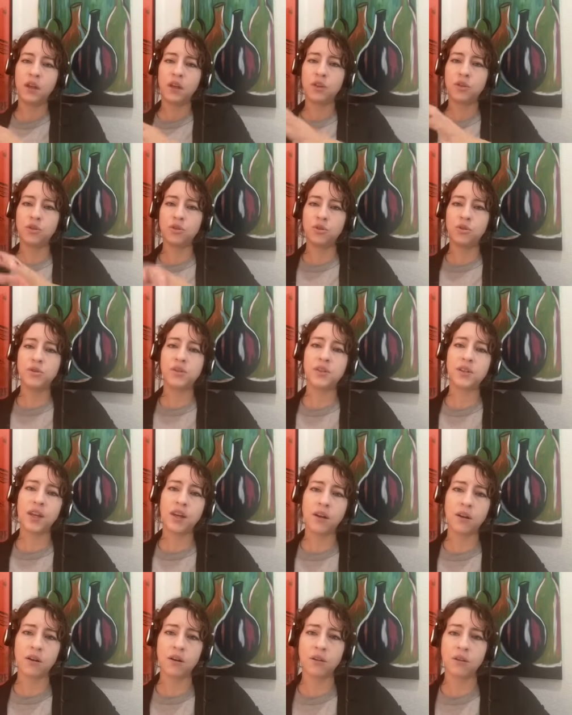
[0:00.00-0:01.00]
you're
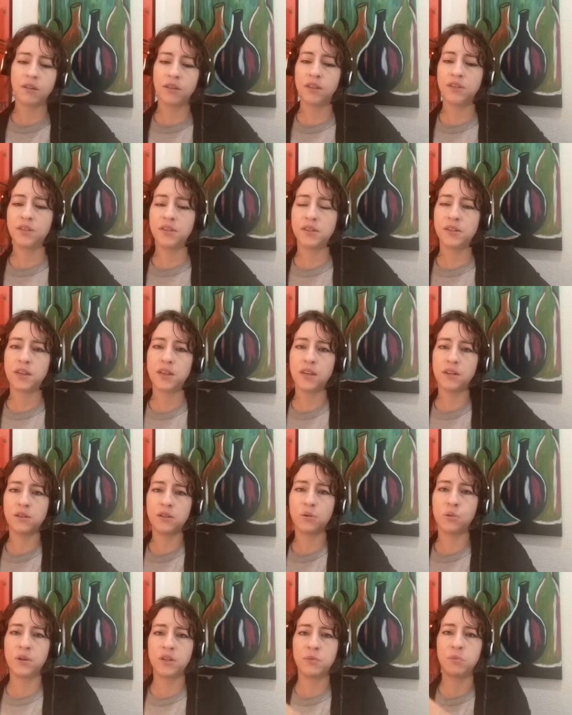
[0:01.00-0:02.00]
scared that this kid is
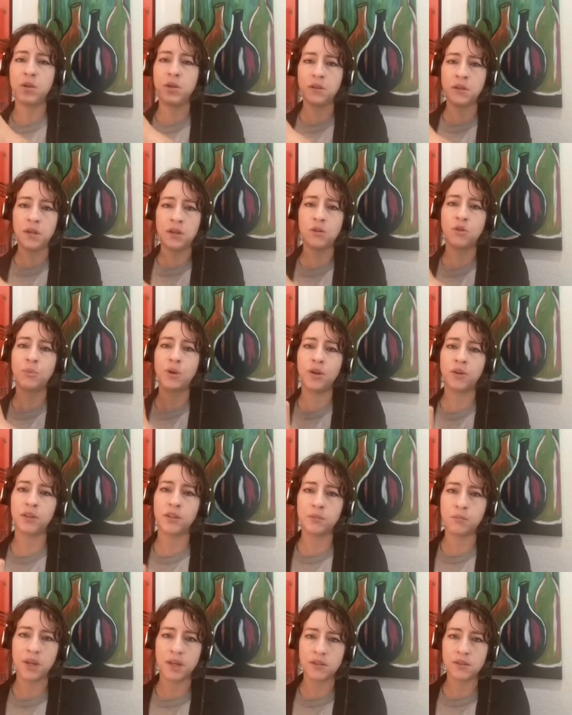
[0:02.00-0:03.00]
going to be near
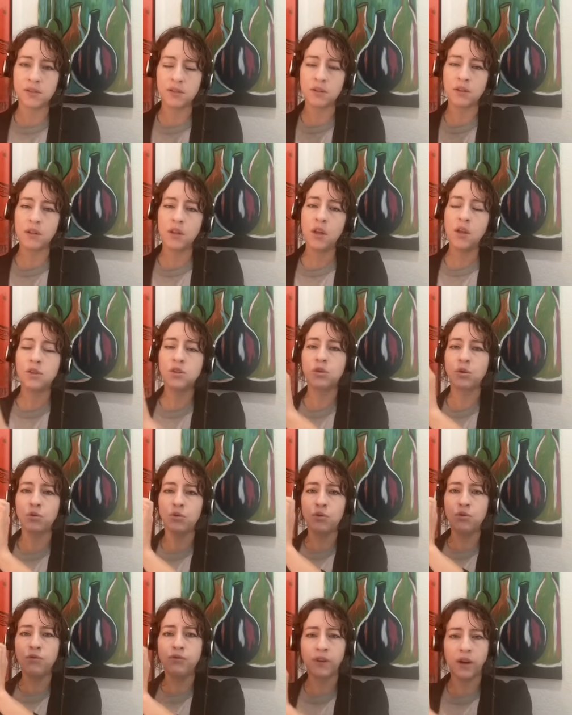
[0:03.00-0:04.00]
Marilyn Manson. So,
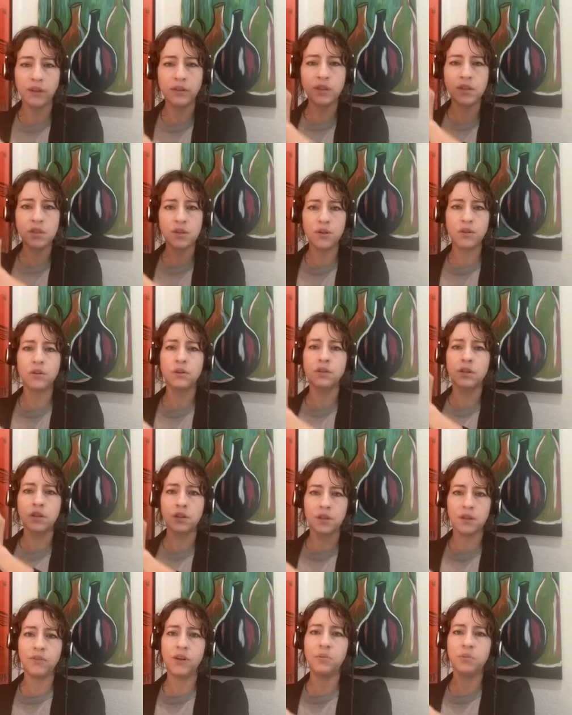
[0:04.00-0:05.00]
you voluntarily
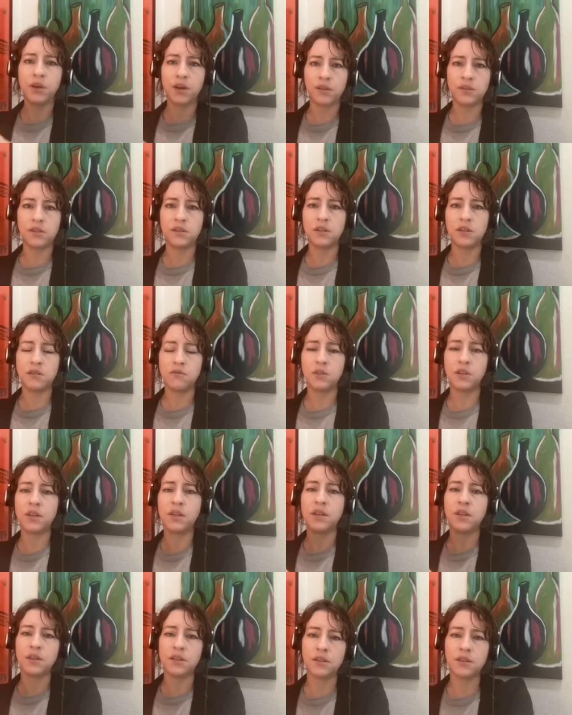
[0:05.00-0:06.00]
give up custody of the
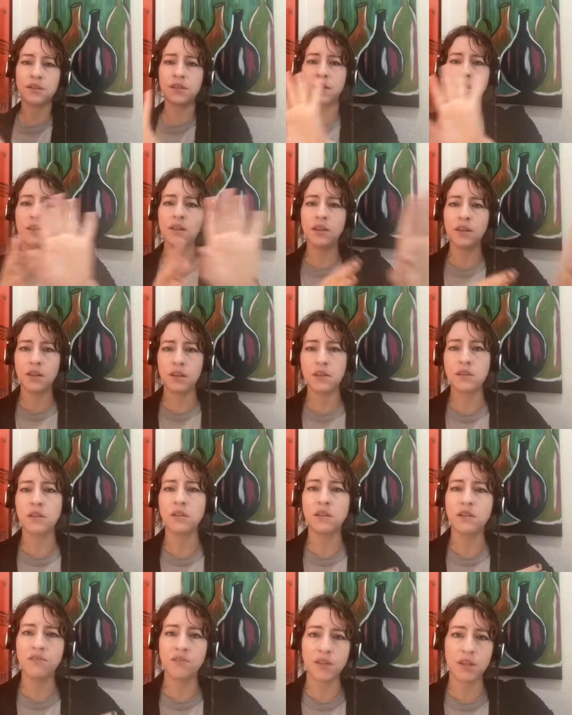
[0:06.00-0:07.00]
kid, send the kid to
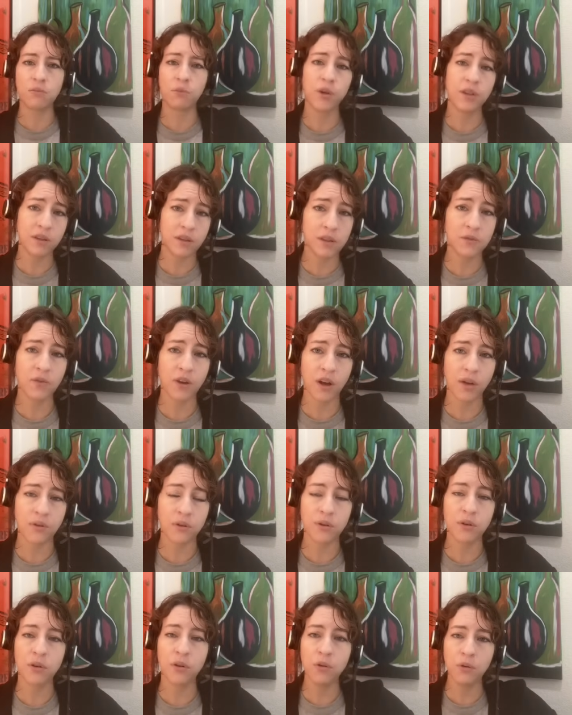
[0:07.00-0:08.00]
live with his
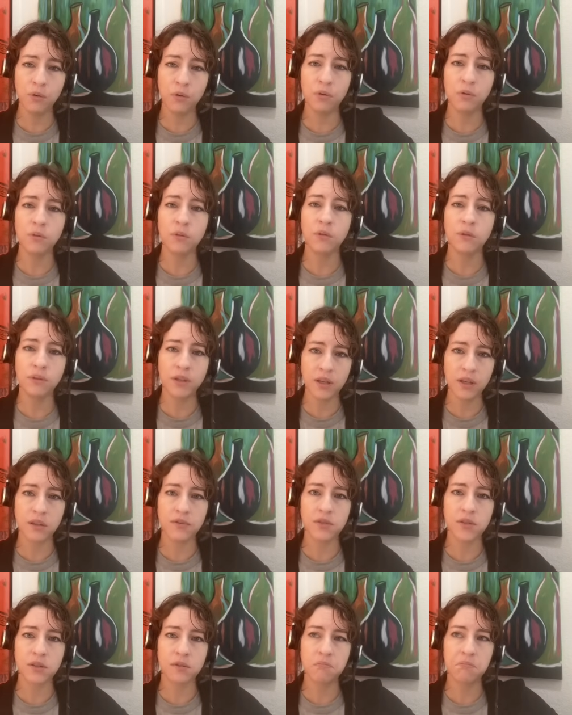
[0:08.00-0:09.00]
father, who
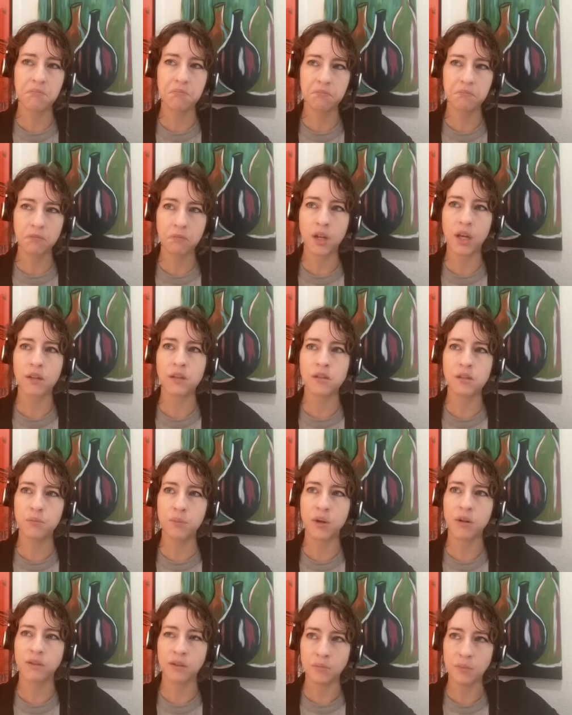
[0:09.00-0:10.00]
lives next to
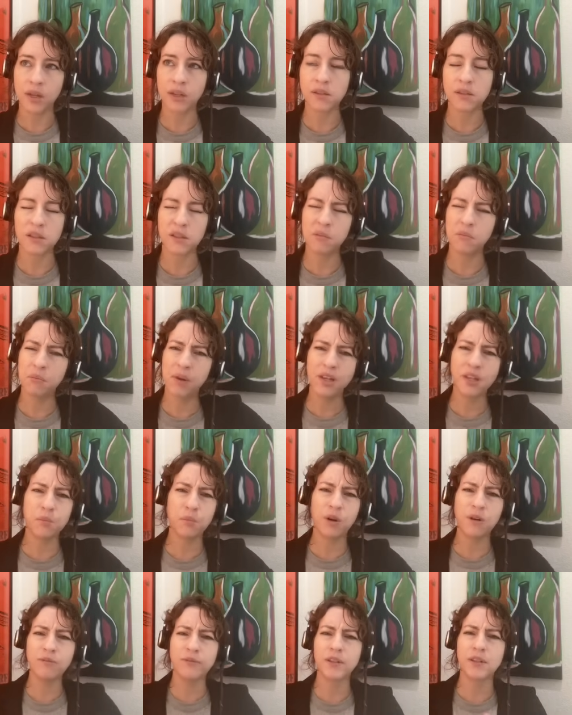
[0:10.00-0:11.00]
Marilyn Manson. Makes
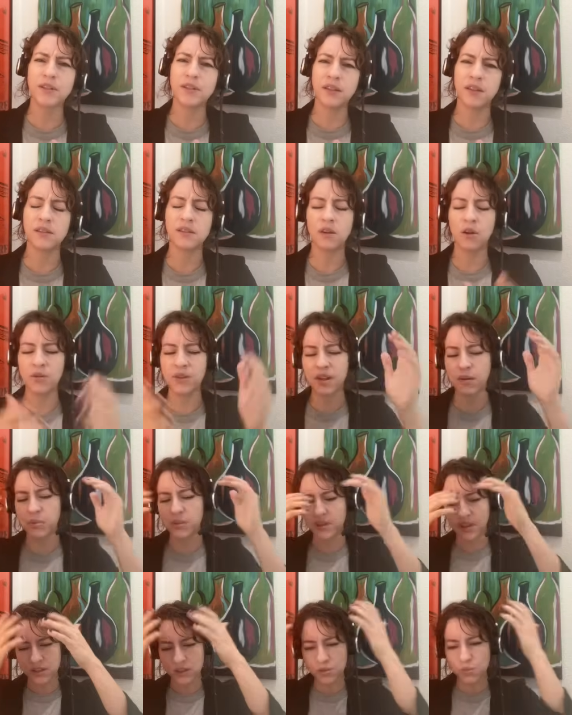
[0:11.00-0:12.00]
perfect sense. Oh, yeah,
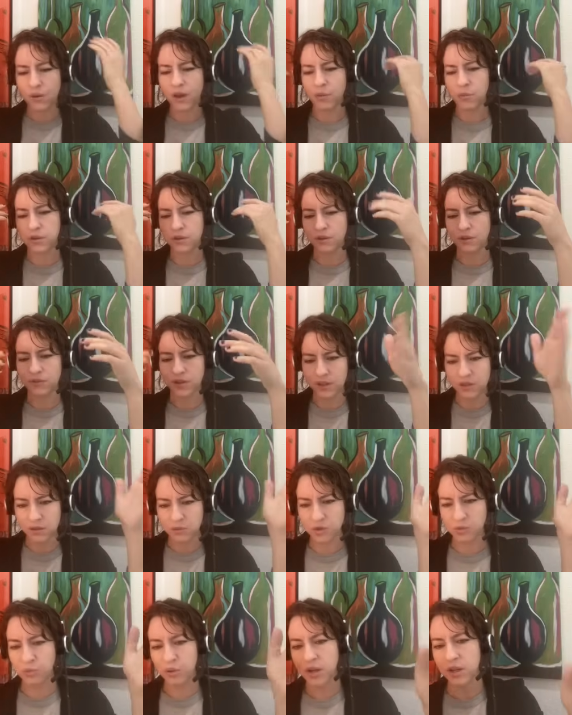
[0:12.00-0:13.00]
but that's right. When you're a victim,
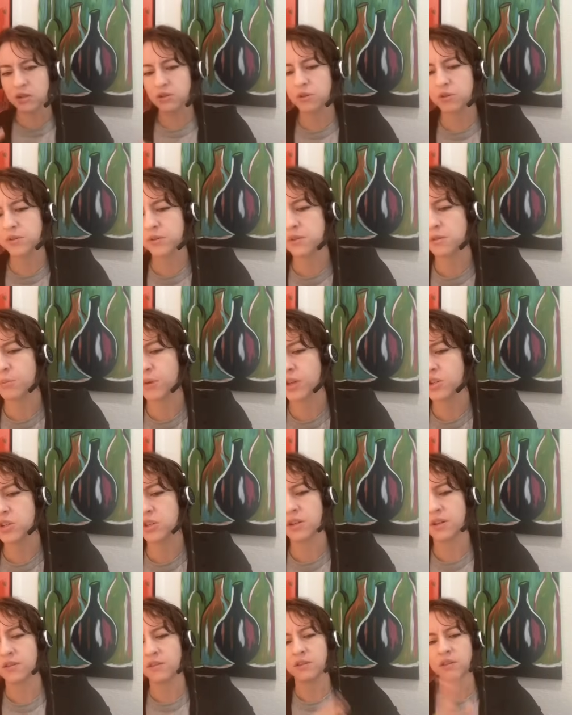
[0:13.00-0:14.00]
your brain turns to mush
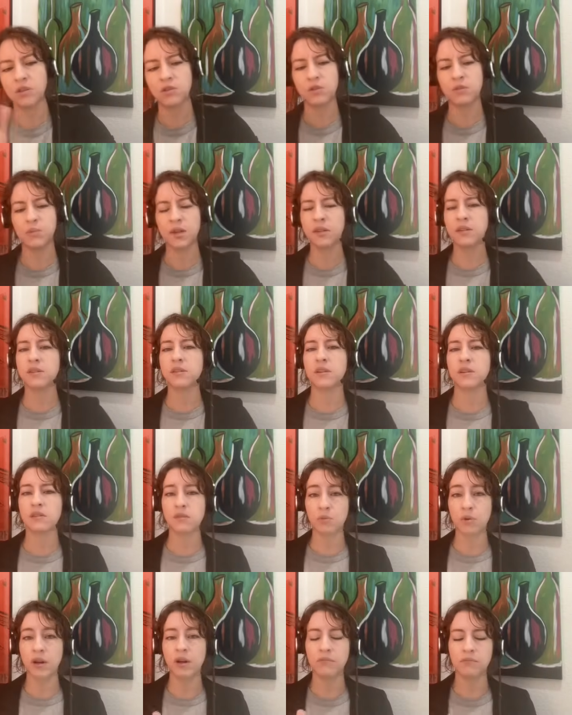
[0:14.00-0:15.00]
and nothing you do makes sense,
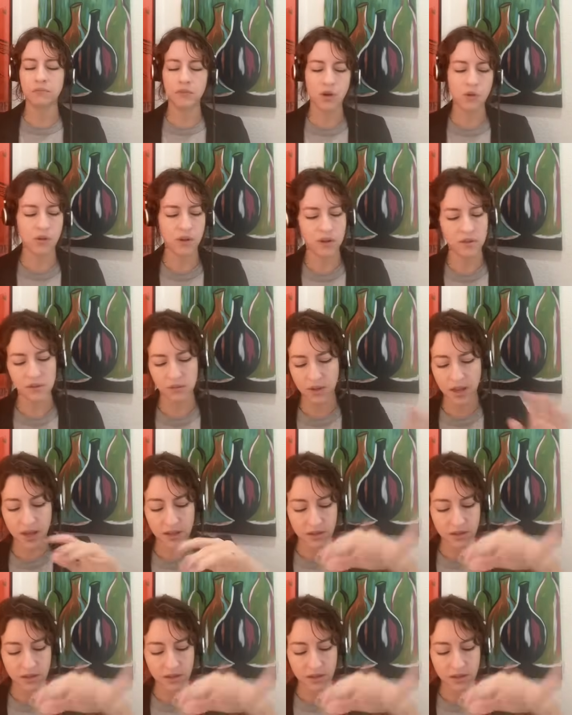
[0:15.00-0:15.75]
right? Okay, so Kat